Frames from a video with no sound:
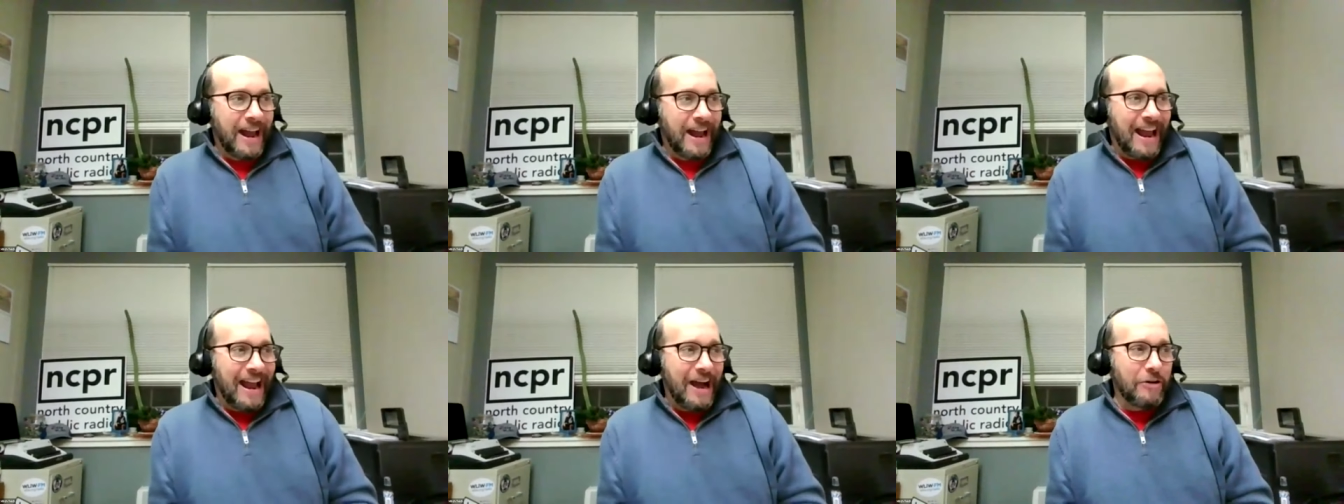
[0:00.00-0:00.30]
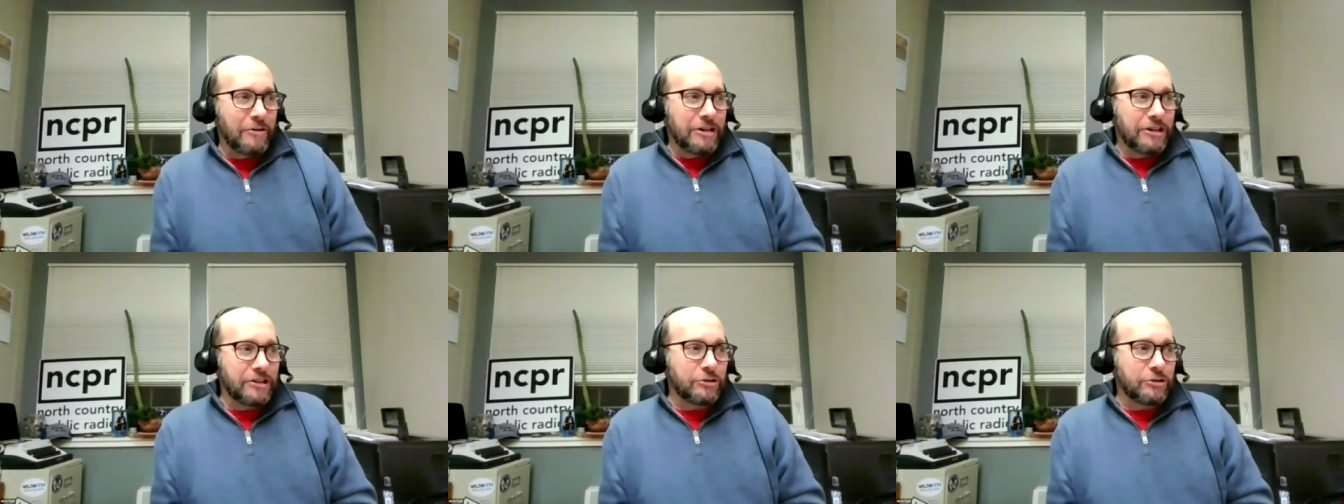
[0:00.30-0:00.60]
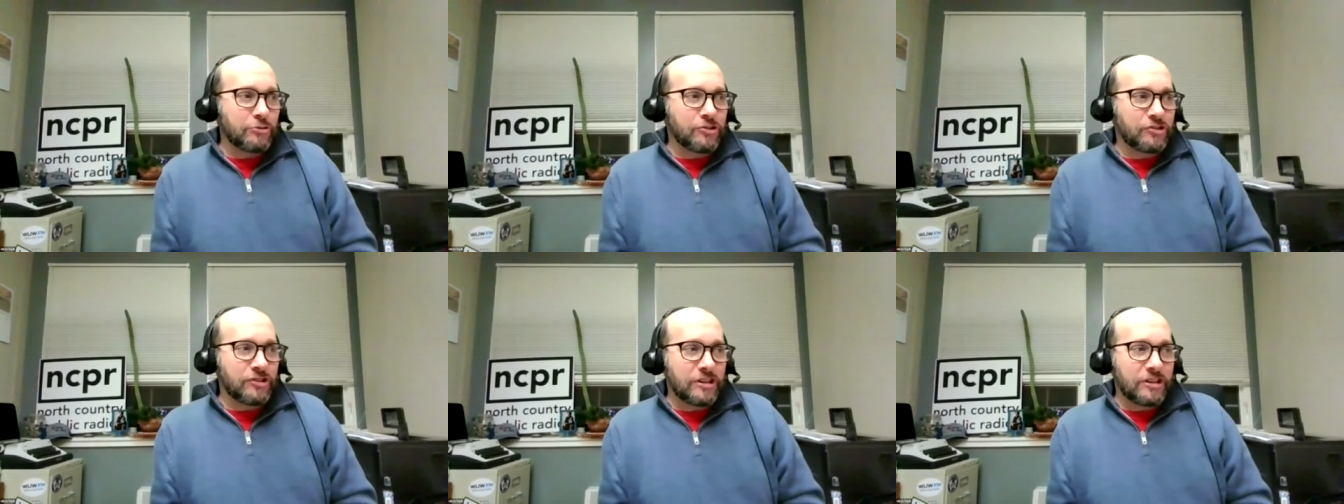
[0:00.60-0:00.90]
How do
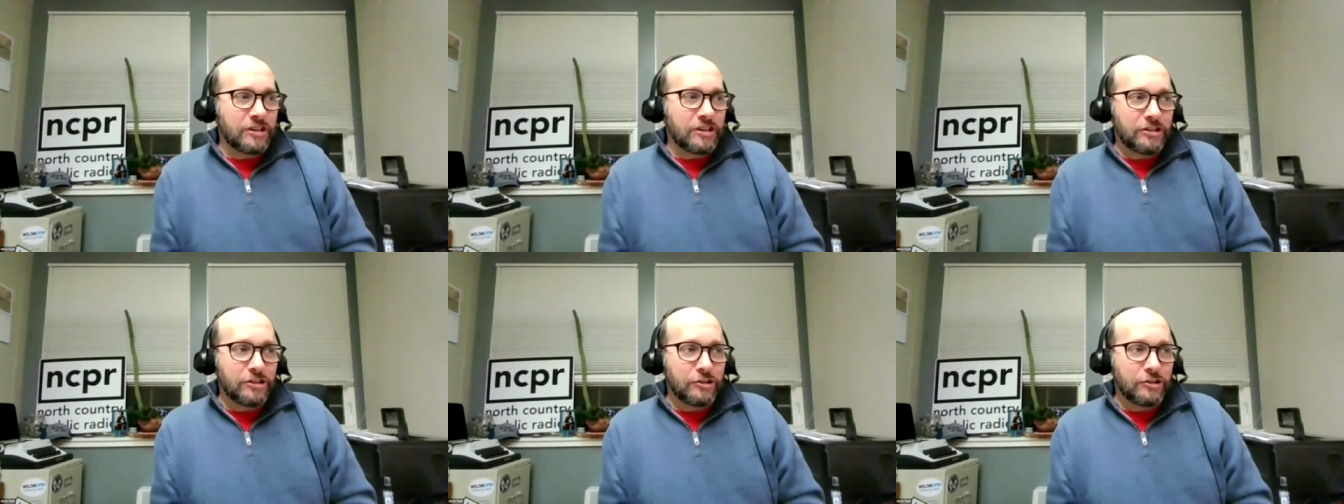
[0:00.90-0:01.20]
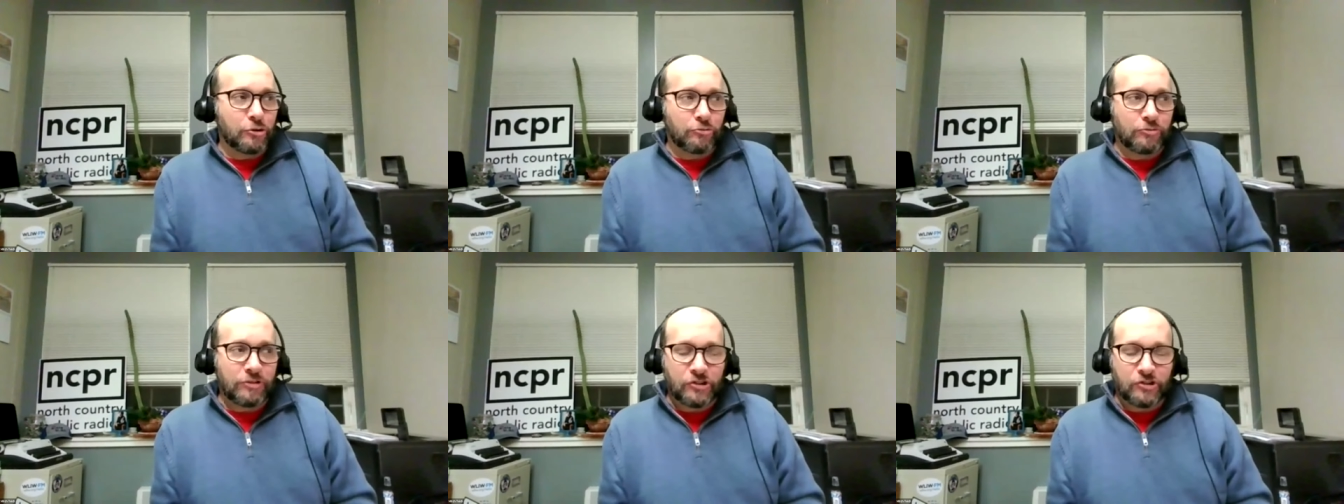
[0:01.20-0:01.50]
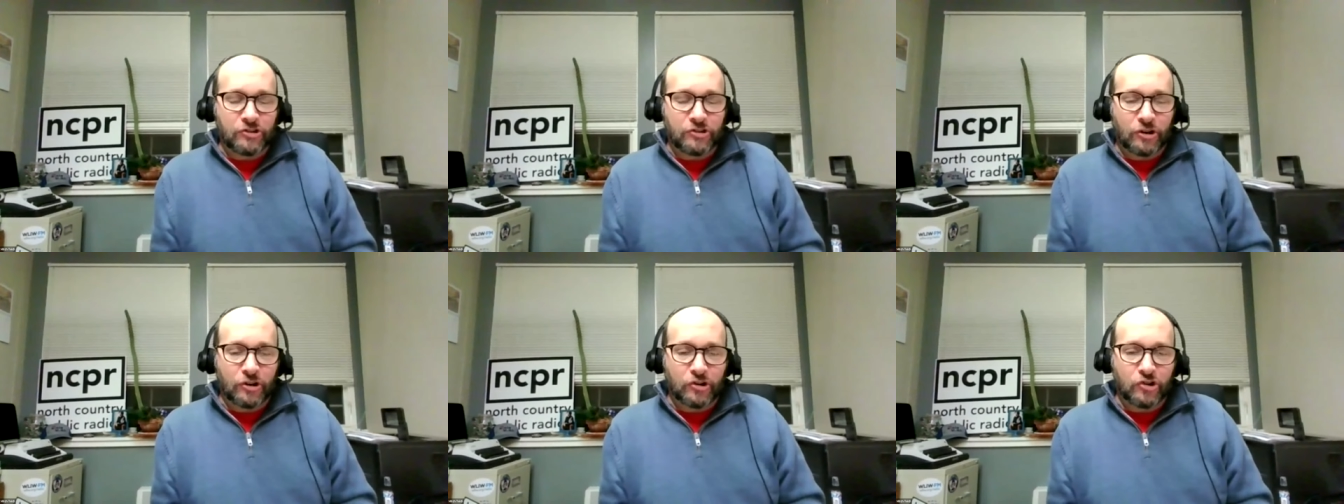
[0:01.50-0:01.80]
you see your
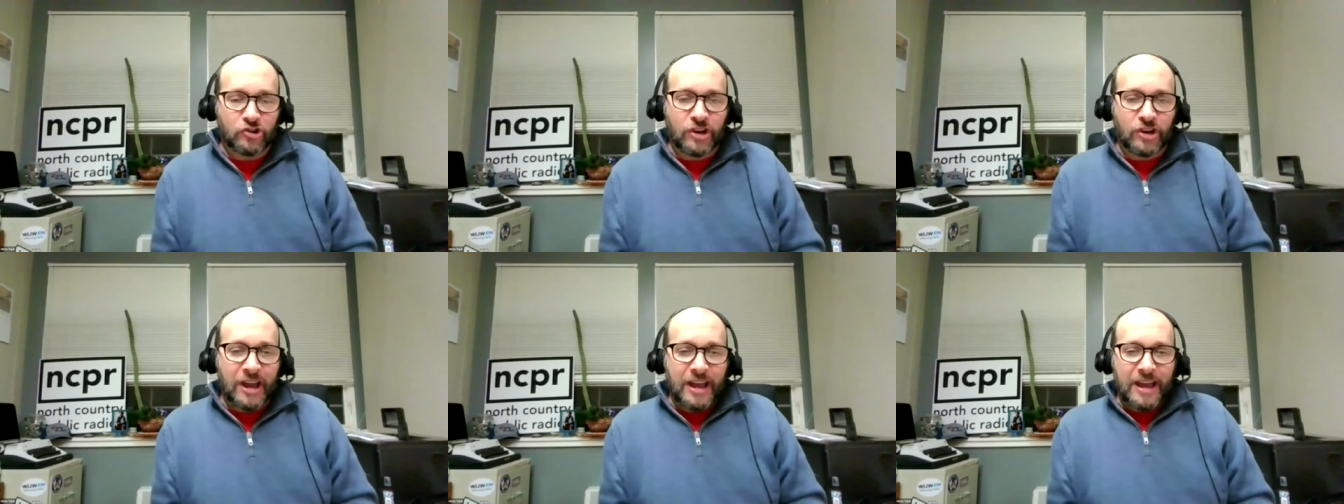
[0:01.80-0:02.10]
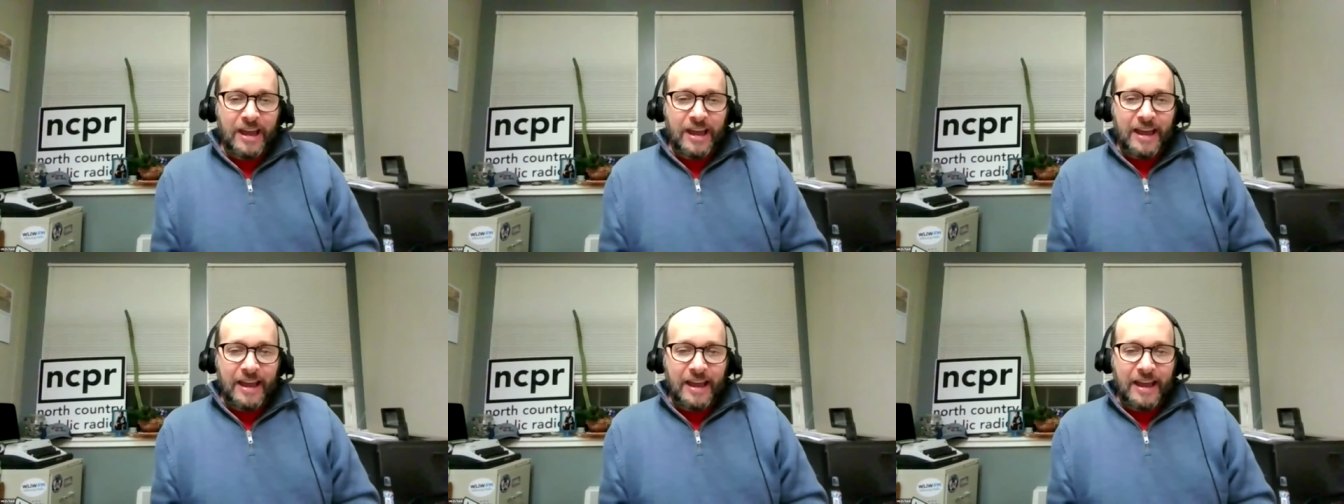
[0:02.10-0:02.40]
research